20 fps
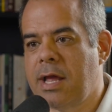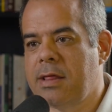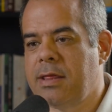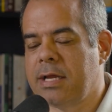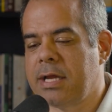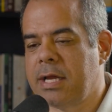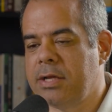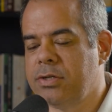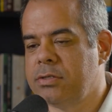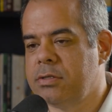I
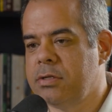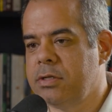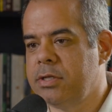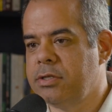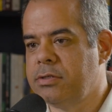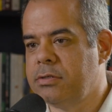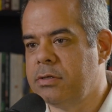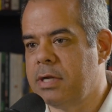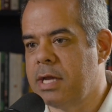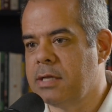think I should
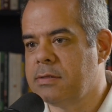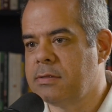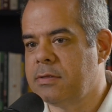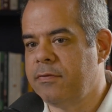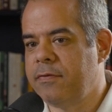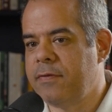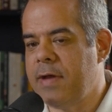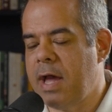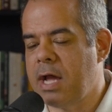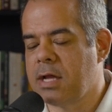address
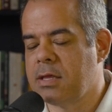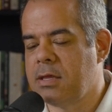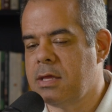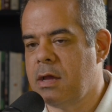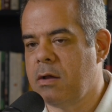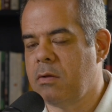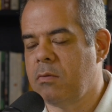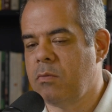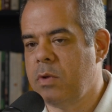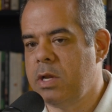the fact
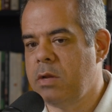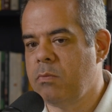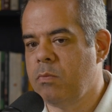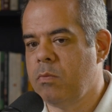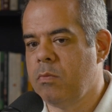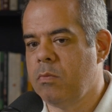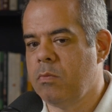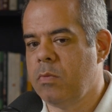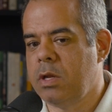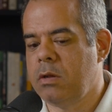that
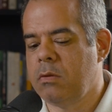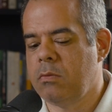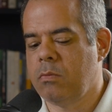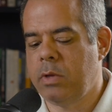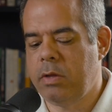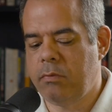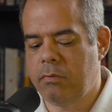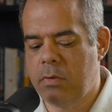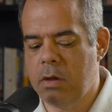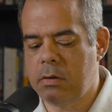when when
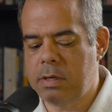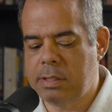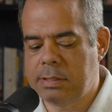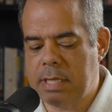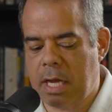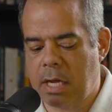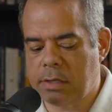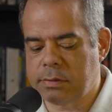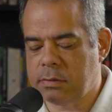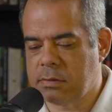we wrote a
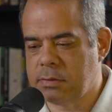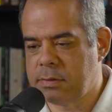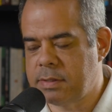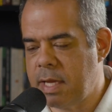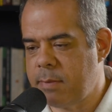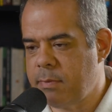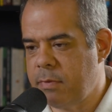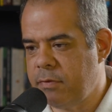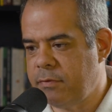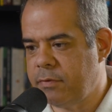doctrinal
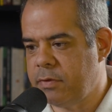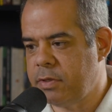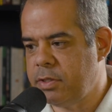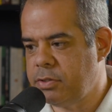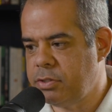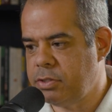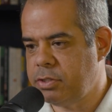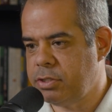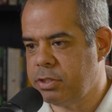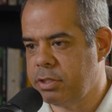statement for
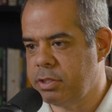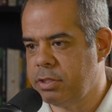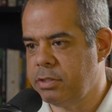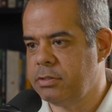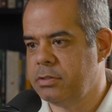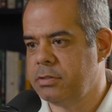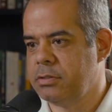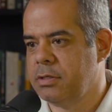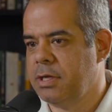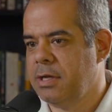this
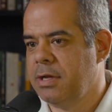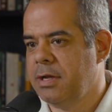church,